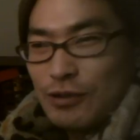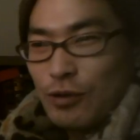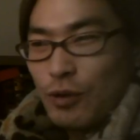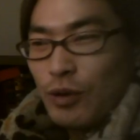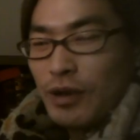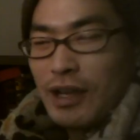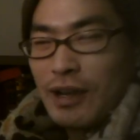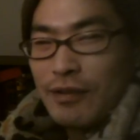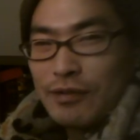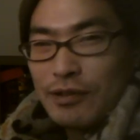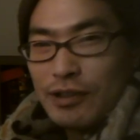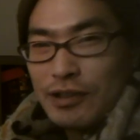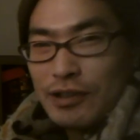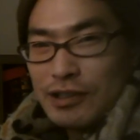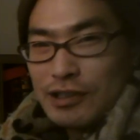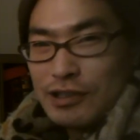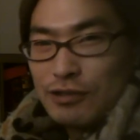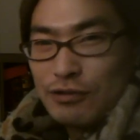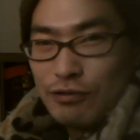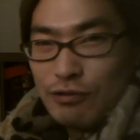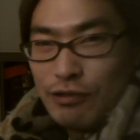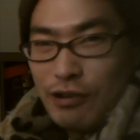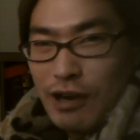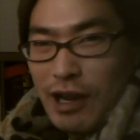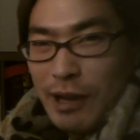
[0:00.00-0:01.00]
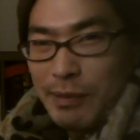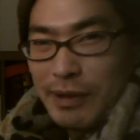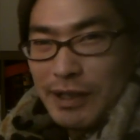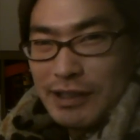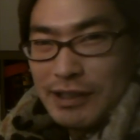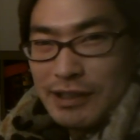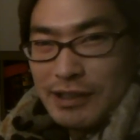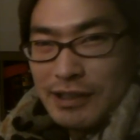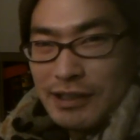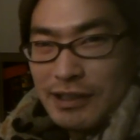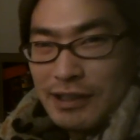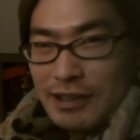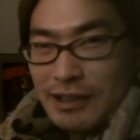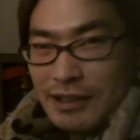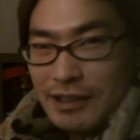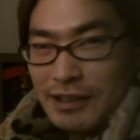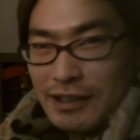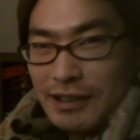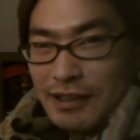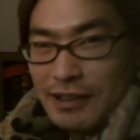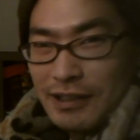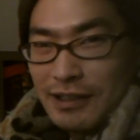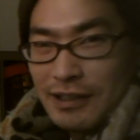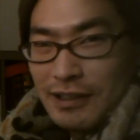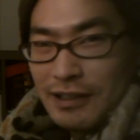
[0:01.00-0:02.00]
going after this rabbit.
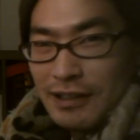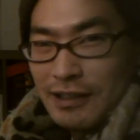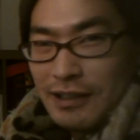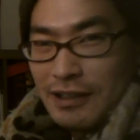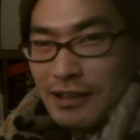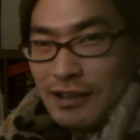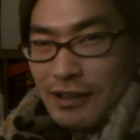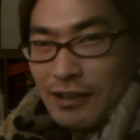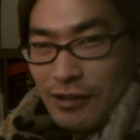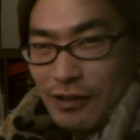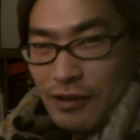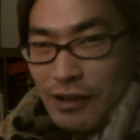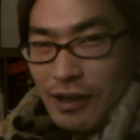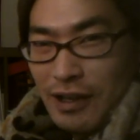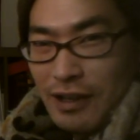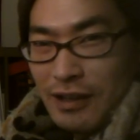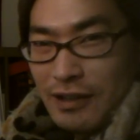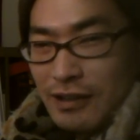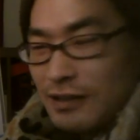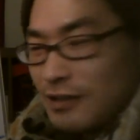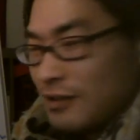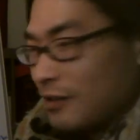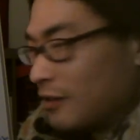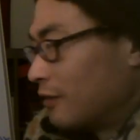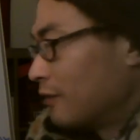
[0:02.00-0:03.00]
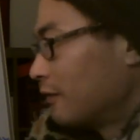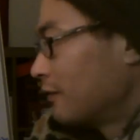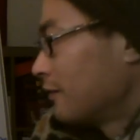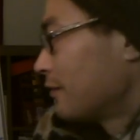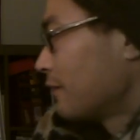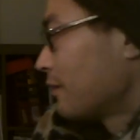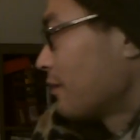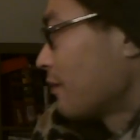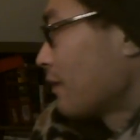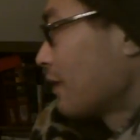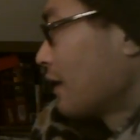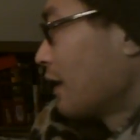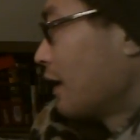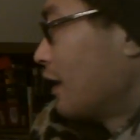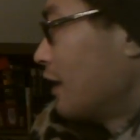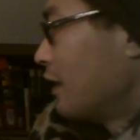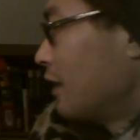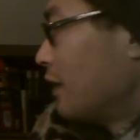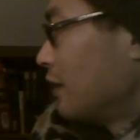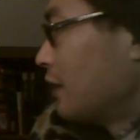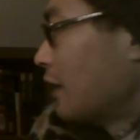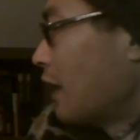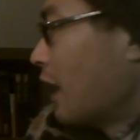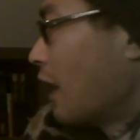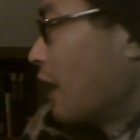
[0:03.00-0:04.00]
Okay, so
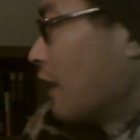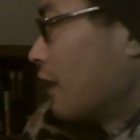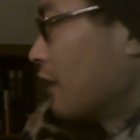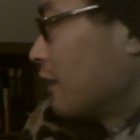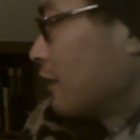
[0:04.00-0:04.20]
yeah,